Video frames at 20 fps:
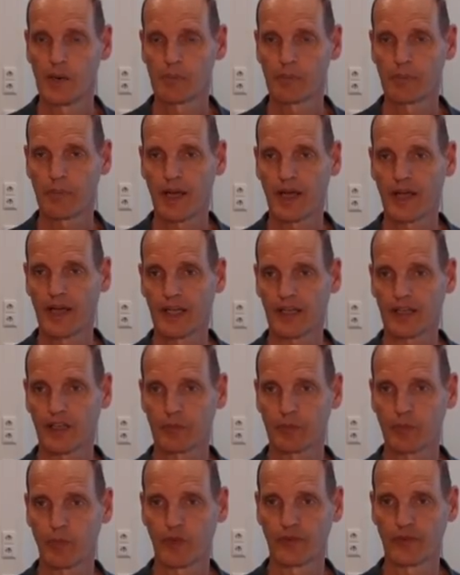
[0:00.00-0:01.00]
pi hat is
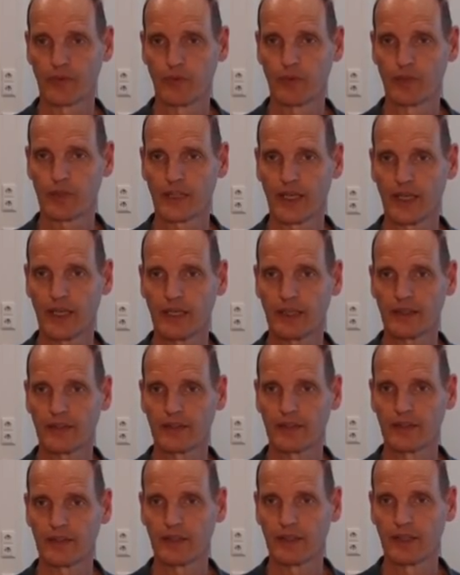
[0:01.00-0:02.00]
0.48,
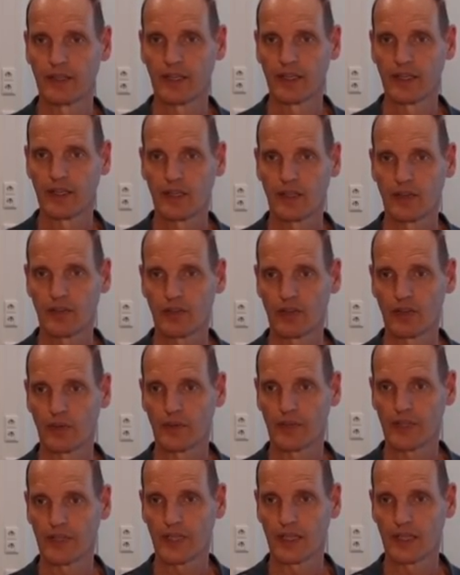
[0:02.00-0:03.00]
so
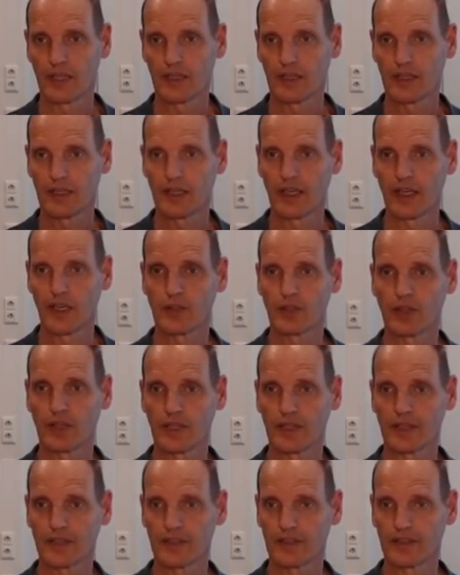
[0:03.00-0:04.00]
we can
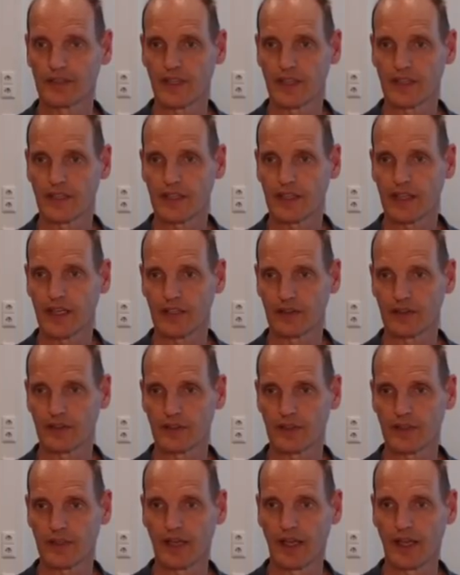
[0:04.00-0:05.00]
calculate the standard
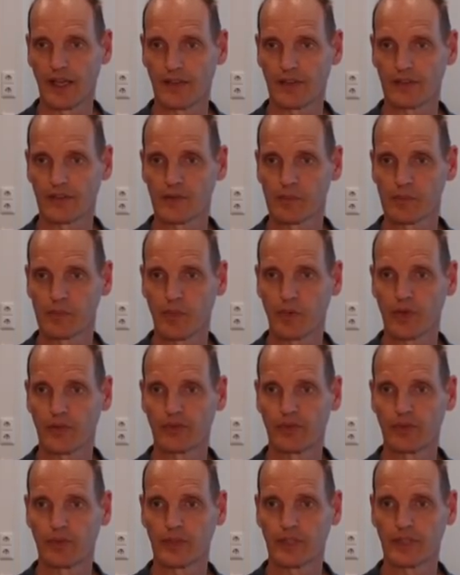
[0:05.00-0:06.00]
error as
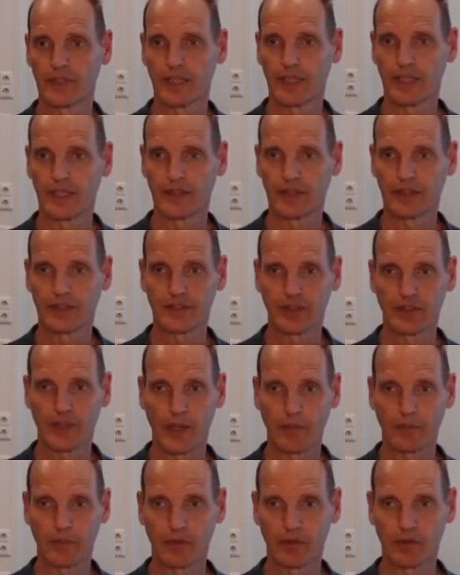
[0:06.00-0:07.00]
0.48
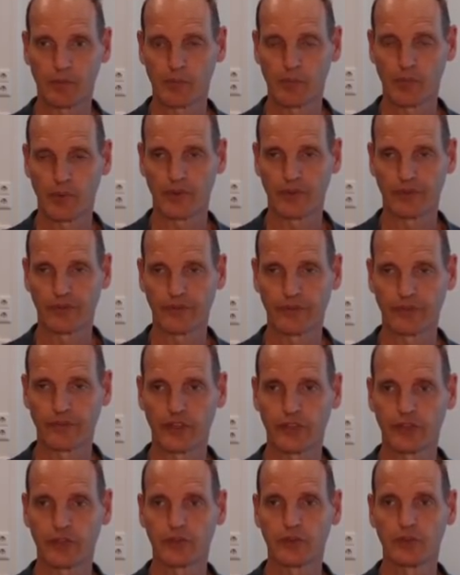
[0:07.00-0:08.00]
times
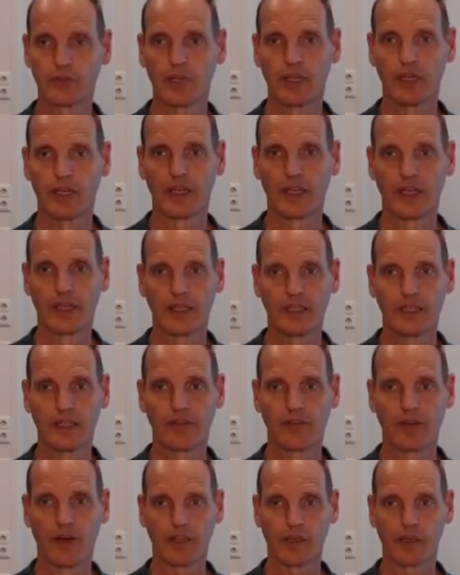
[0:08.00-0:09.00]
0.52
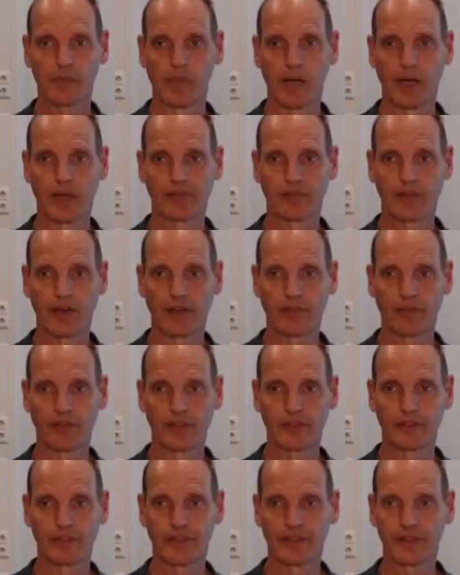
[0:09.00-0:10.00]
divided by
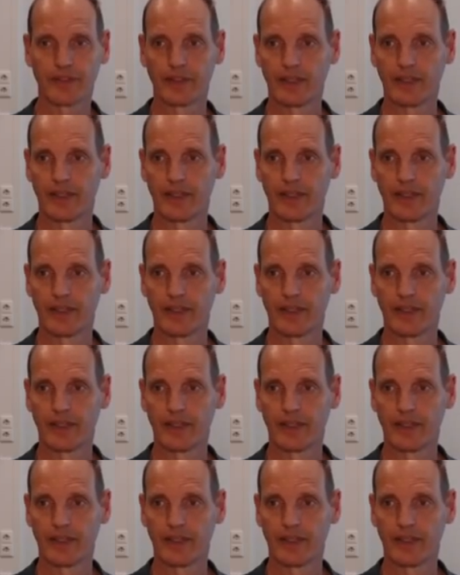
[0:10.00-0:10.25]
500,